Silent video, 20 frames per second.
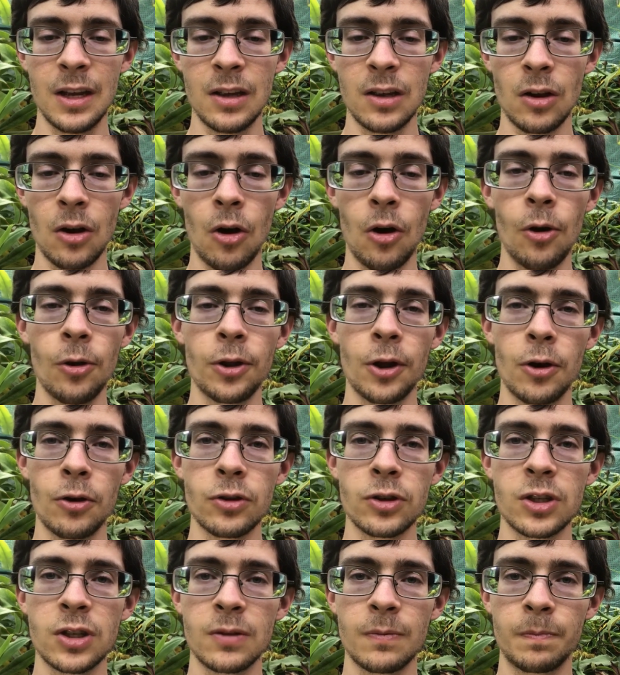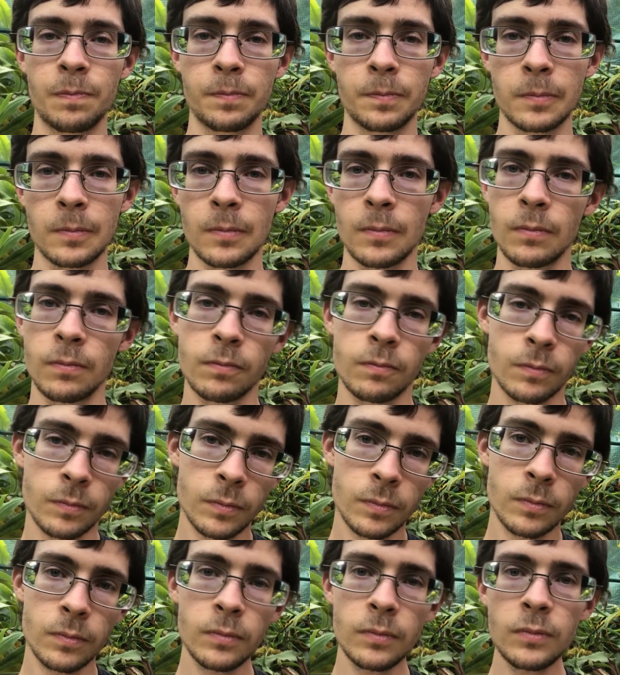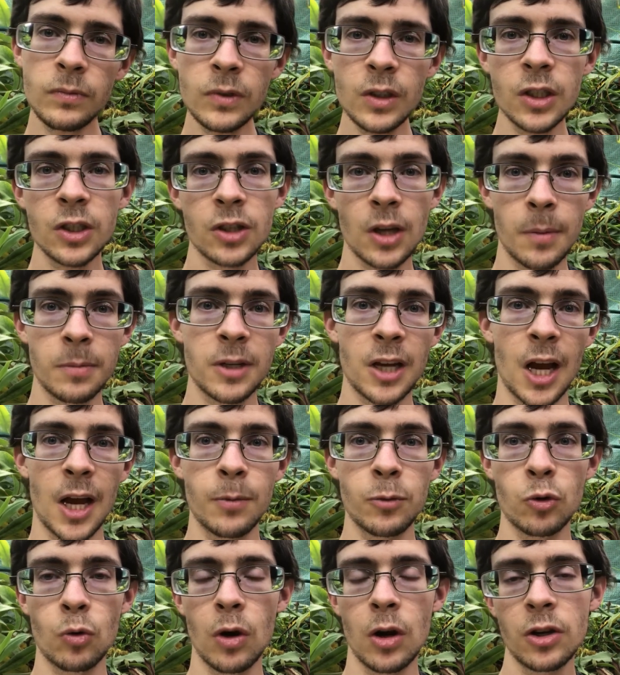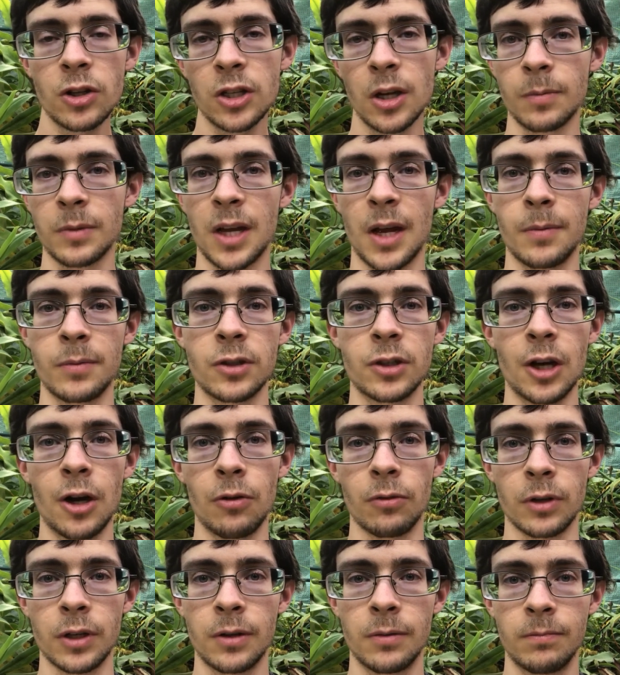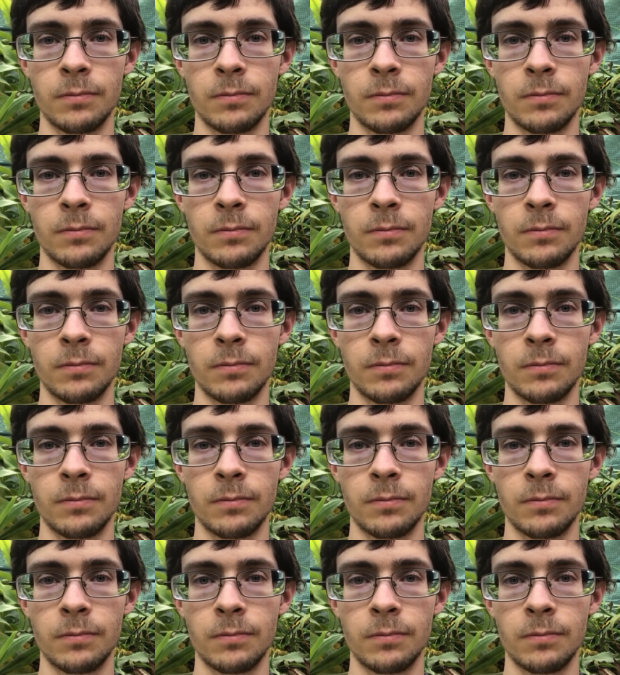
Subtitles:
All those sometimes work, sometimes don't.